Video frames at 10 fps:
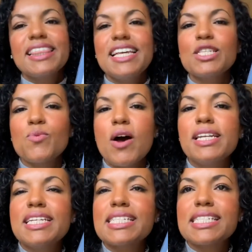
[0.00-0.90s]
This one
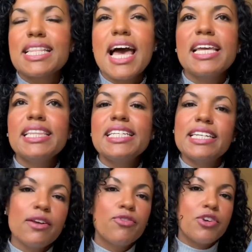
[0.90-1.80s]
is slightly
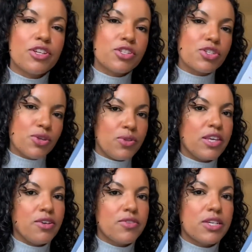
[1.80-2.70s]
different to
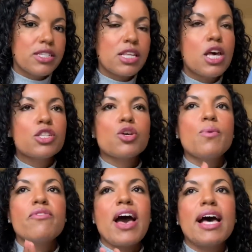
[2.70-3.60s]
the others. So
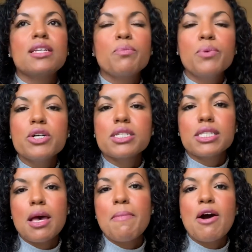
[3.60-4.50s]
we've had books
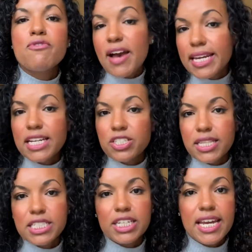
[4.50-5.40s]
about financial
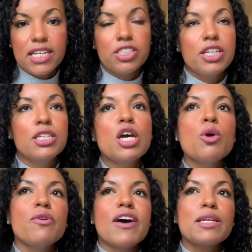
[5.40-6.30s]
education,
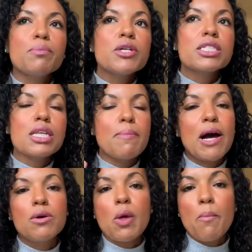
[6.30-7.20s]
we've had books
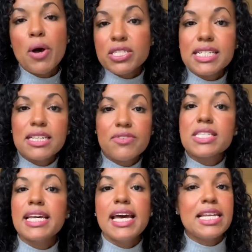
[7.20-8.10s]
about
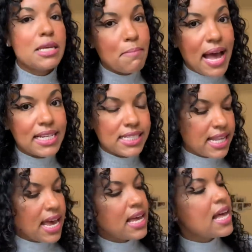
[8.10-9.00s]
positivity and your
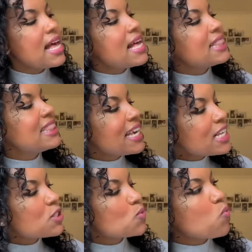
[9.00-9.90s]
mindset.
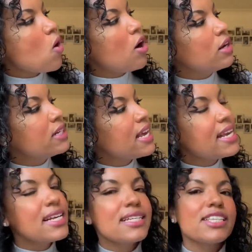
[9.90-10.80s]
This one
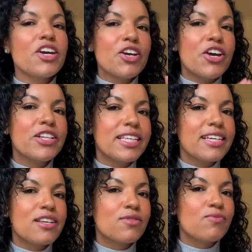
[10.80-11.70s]
is a
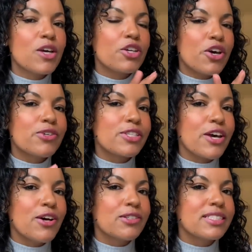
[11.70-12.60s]
girl's
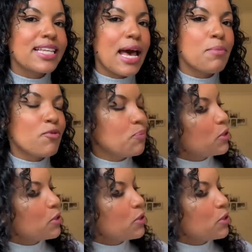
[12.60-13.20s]
girl type of